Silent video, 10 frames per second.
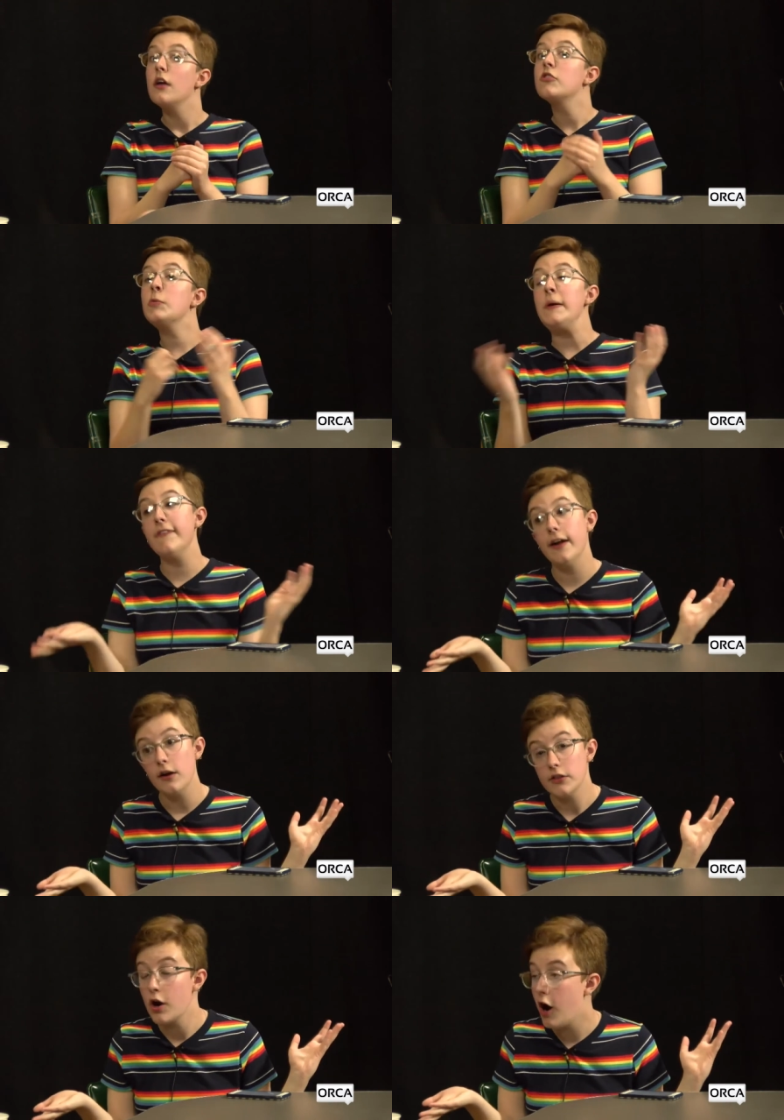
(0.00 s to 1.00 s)
To be
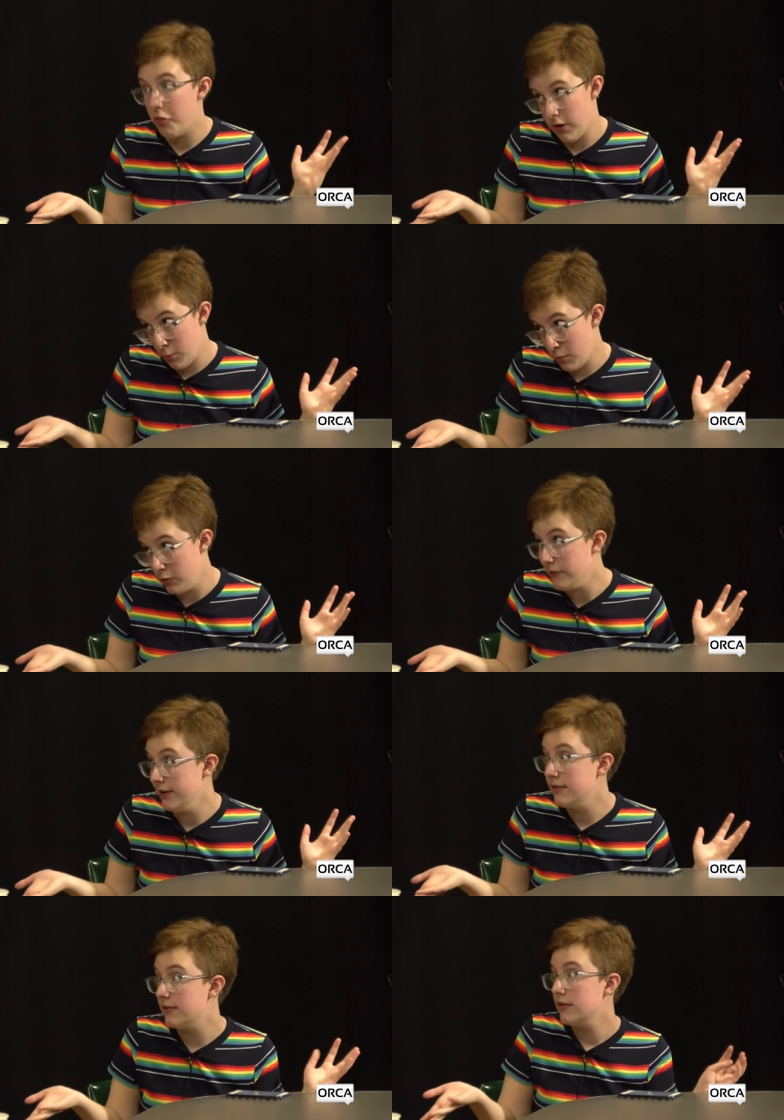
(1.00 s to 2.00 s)
fair, there are three more
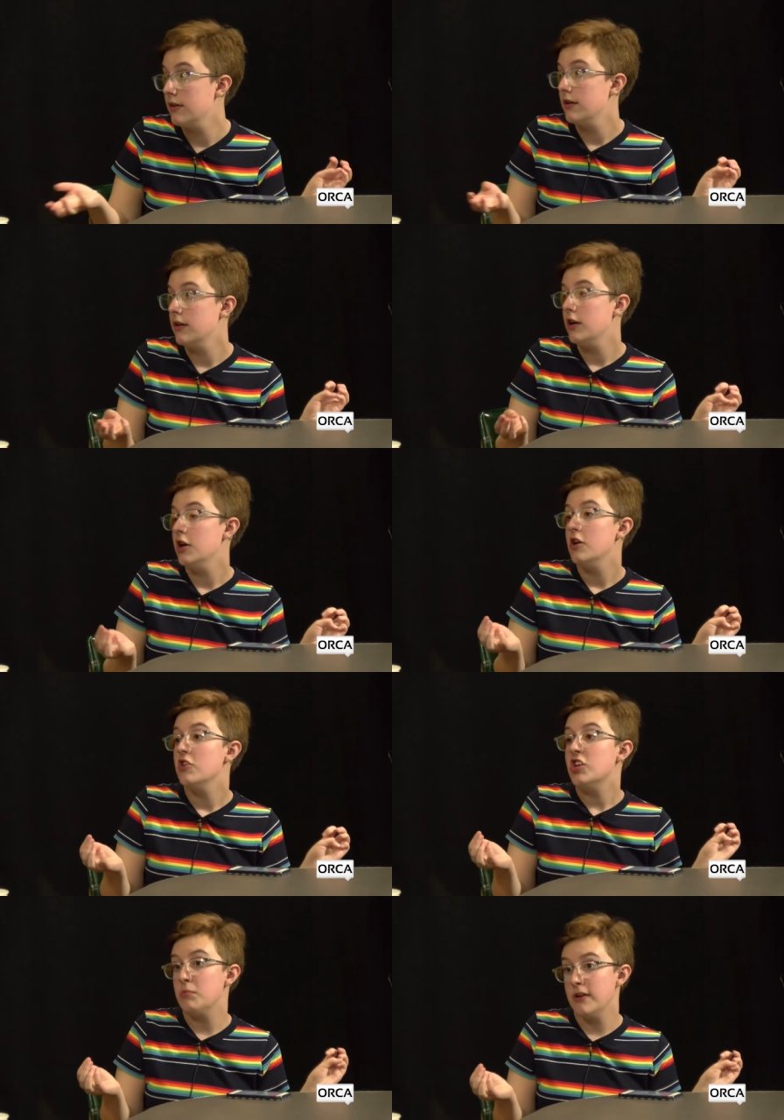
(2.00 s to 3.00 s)
movies. Yeah.
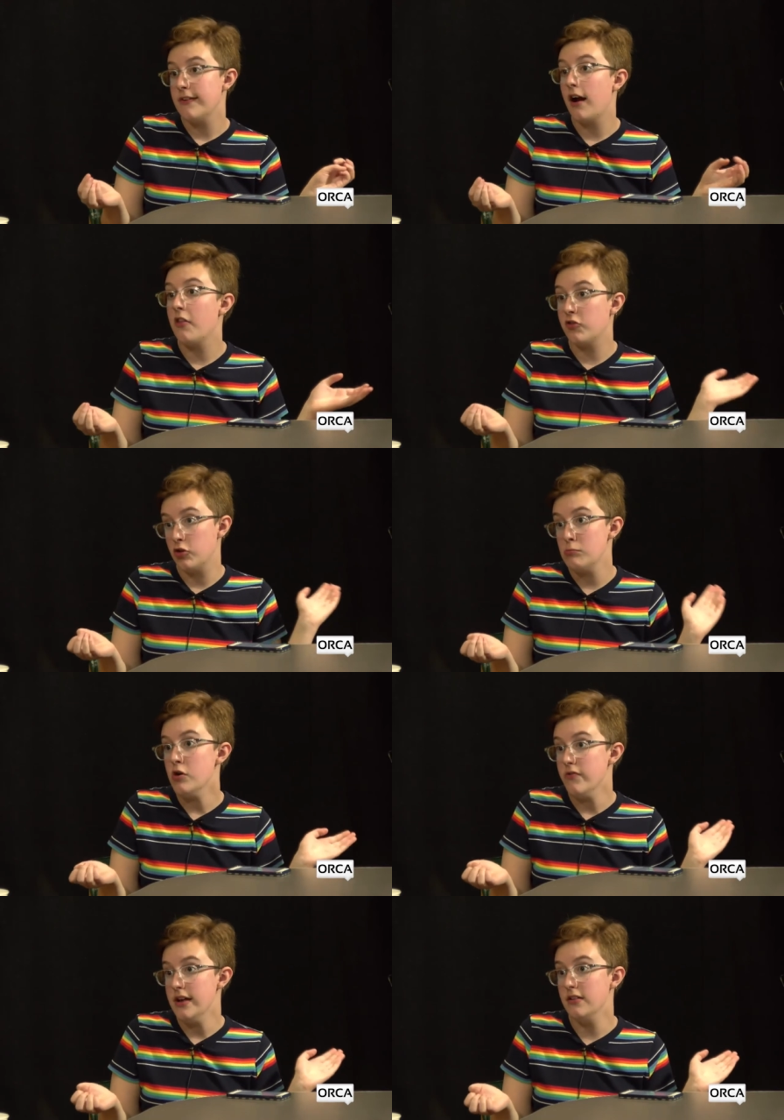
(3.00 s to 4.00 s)
To be fair, the two
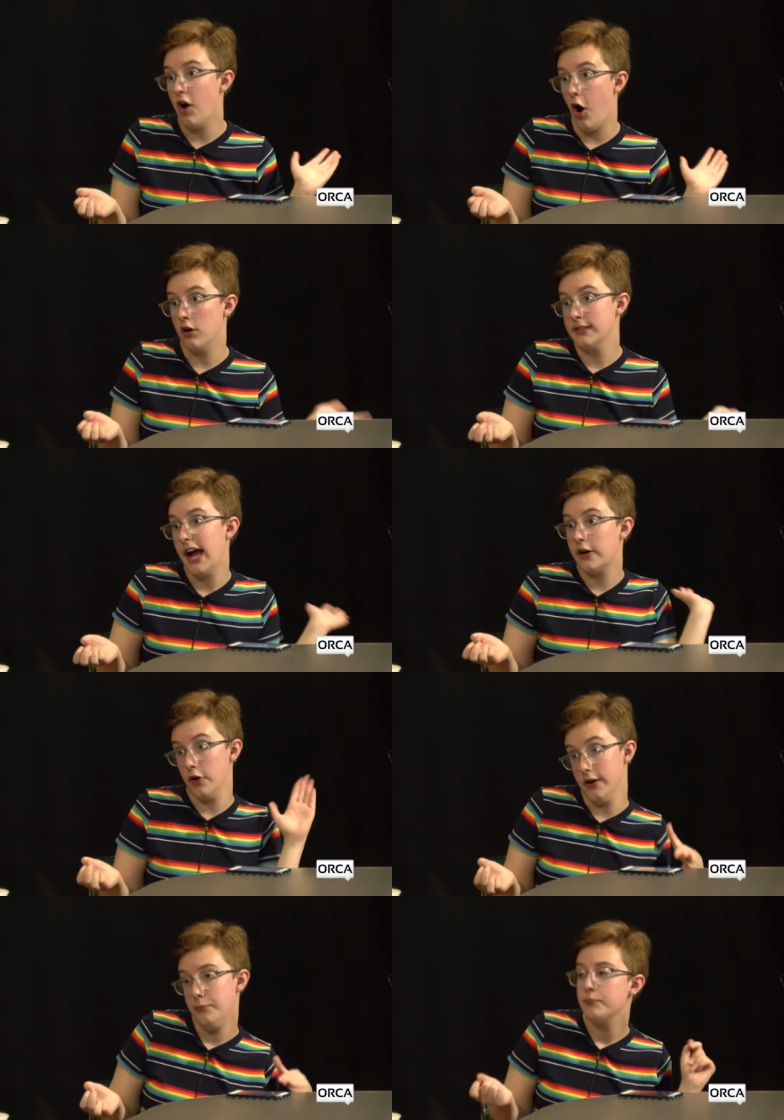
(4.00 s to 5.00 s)
movies aren't that
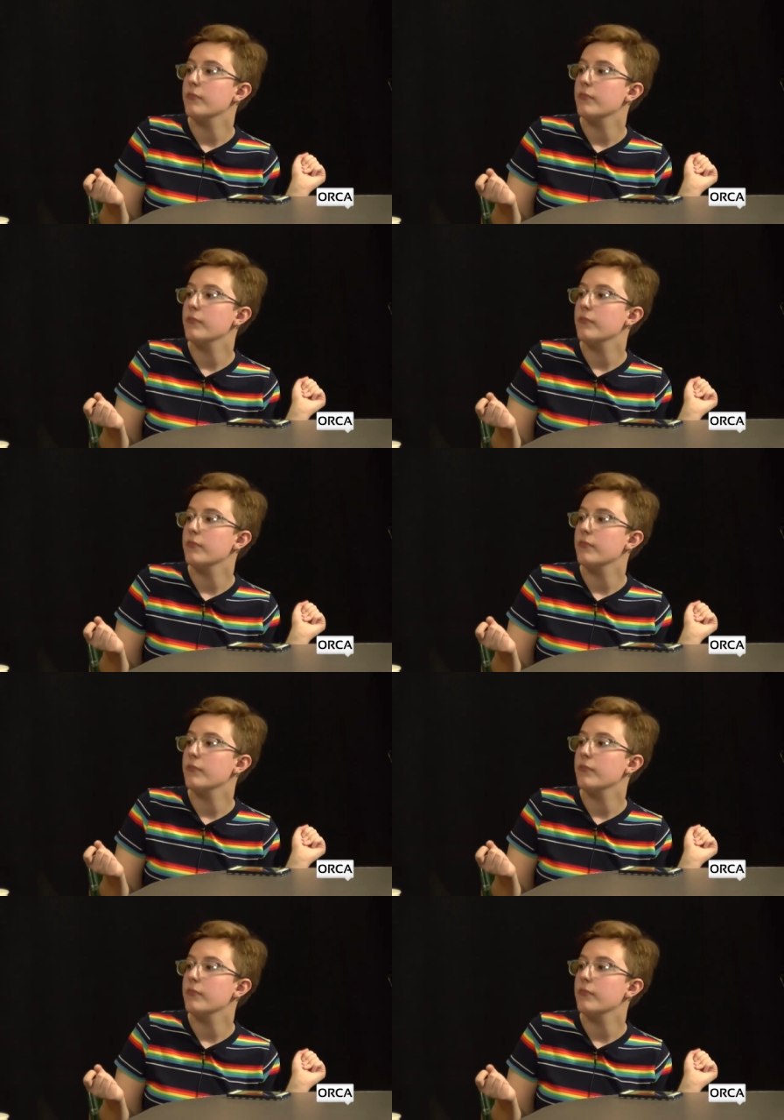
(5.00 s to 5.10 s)
good